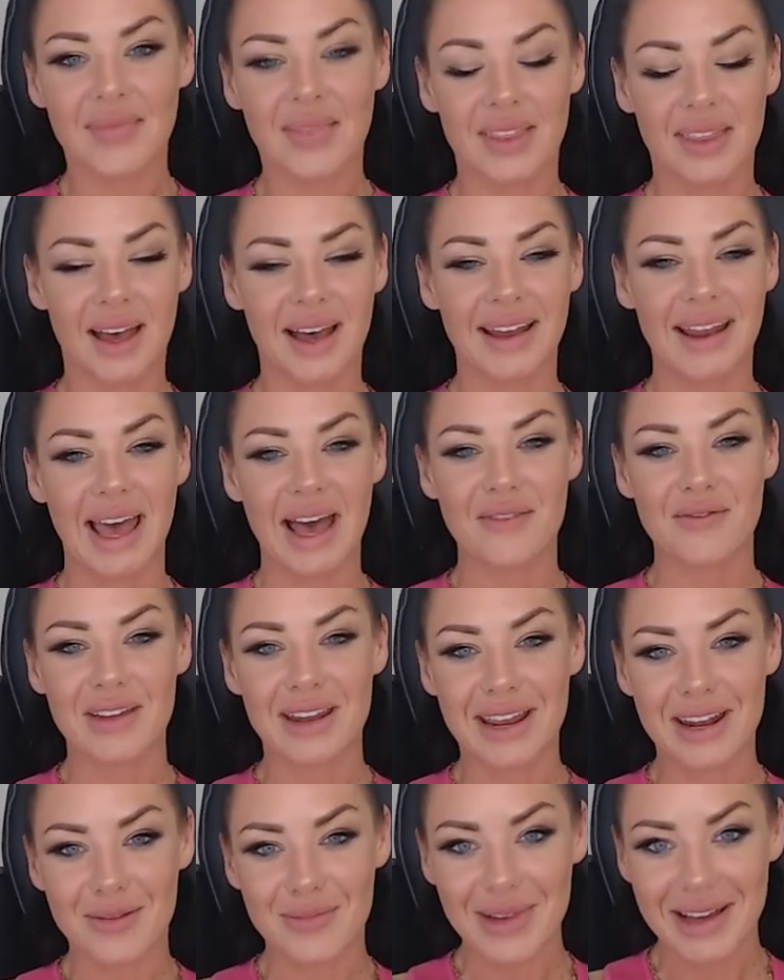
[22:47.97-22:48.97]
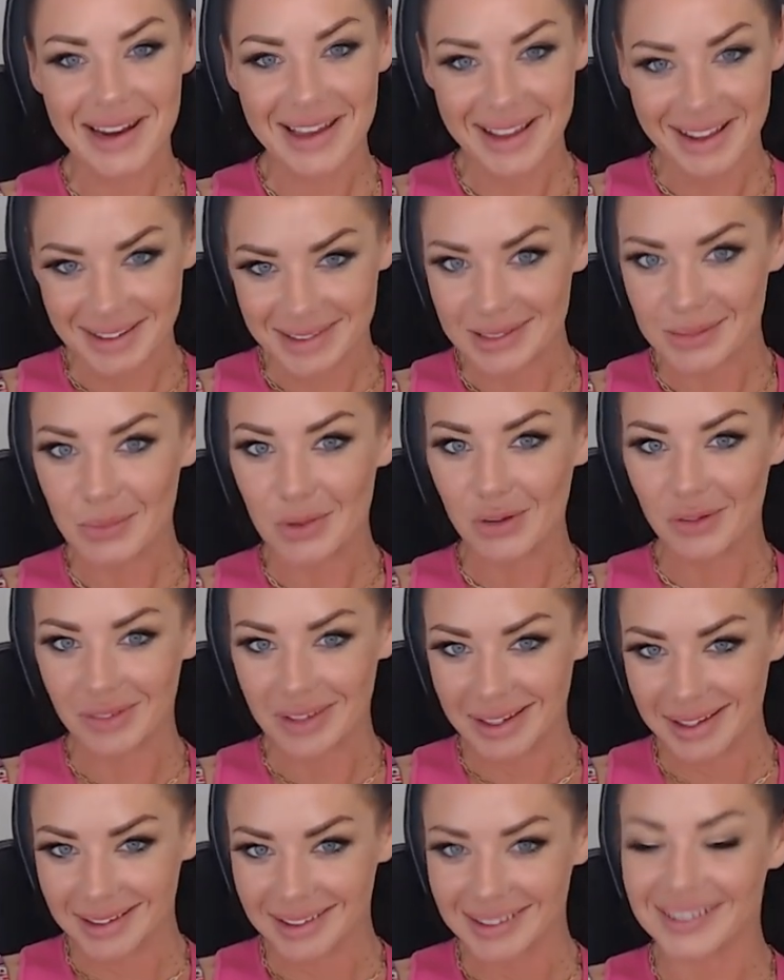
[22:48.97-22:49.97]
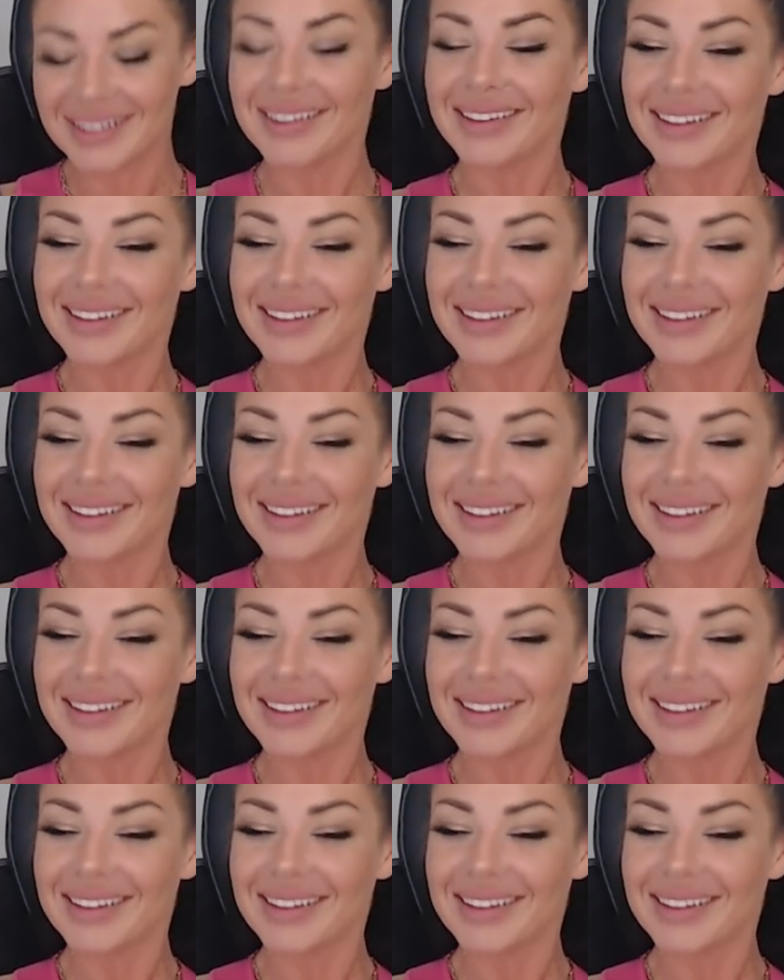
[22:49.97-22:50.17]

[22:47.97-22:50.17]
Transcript: Not having anybody else move in.